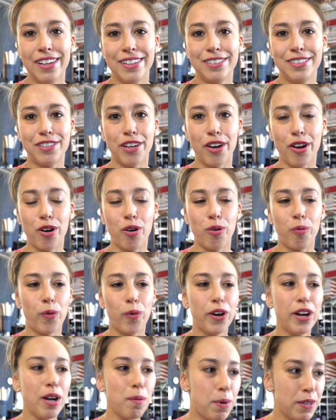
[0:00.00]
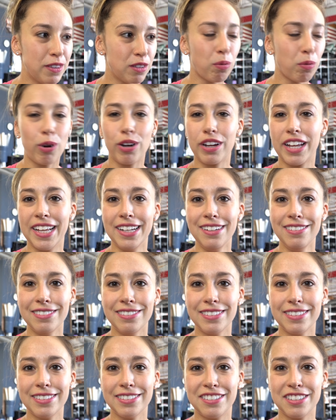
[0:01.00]
So we're gonna put the work in
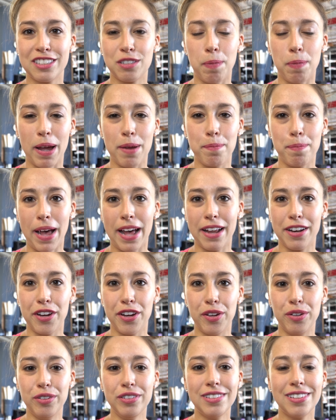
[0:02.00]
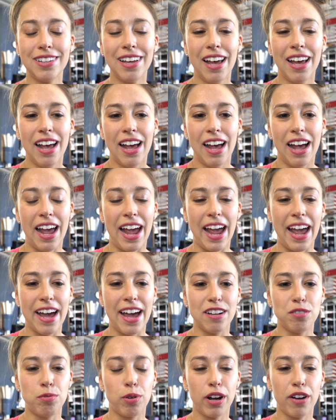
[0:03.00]
despite bad news,
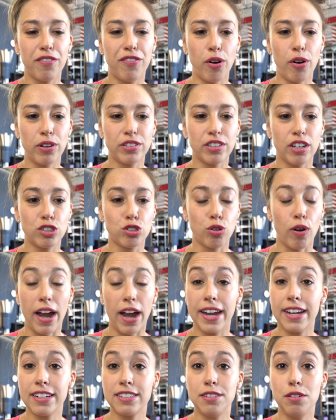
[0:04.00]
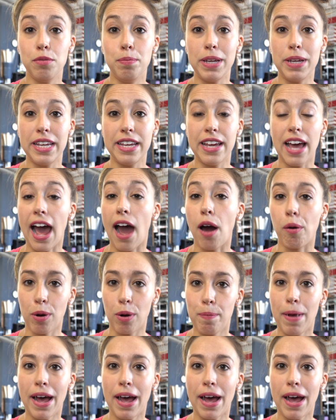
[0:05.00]
and we're gonna focus on trying to be our